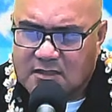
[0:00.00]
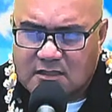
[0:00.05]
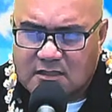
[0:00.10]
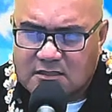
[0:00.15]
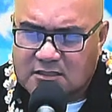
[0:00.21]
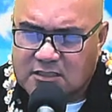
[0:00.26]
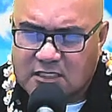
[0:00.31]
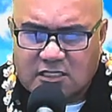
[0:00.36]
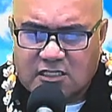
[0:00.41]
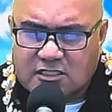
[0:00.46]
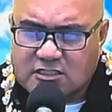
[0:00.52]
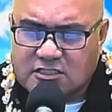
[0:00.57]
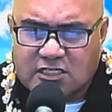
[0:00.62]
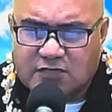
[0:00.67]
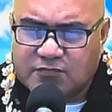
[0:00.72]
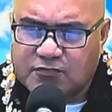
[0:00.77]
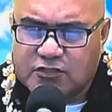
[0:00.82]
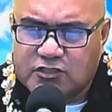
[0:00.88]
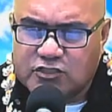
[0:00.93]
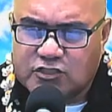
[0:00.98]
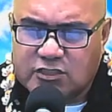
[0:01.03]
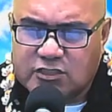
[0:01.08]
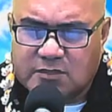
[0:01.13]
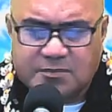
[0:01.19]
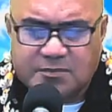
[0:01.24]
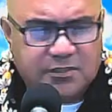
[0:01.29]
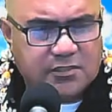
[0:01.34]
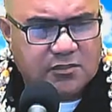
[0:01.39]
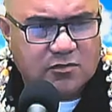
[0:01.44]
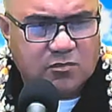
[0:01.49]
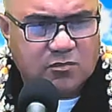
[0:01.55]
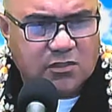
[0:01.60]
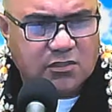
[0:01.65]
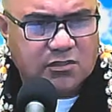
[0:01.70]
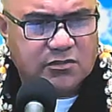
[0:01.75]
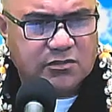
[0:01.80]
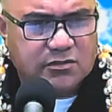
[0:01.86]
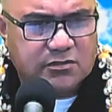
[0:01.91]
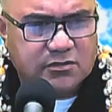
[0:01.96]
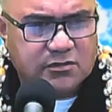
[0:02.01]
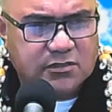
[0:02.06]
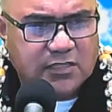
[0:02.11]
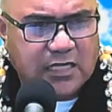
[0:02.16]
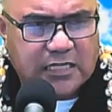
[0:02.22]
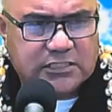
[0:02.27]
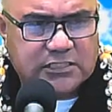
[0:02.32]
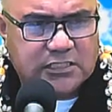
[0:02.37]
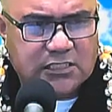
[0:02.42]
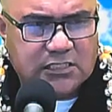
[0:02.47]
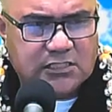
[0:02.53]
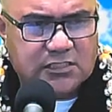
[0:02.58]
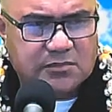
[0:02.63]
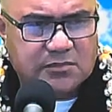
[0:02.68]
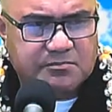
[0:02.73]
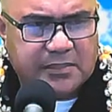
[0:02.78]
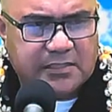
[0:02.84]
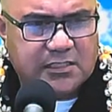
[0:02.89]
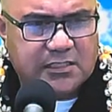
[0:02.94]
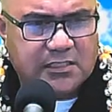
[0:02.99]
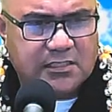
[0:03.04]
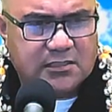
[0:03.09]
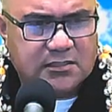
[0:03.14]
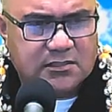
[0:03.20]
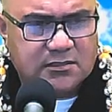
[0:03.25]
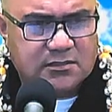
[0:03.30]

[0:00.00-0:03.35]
Say the toughest job in the world as an independent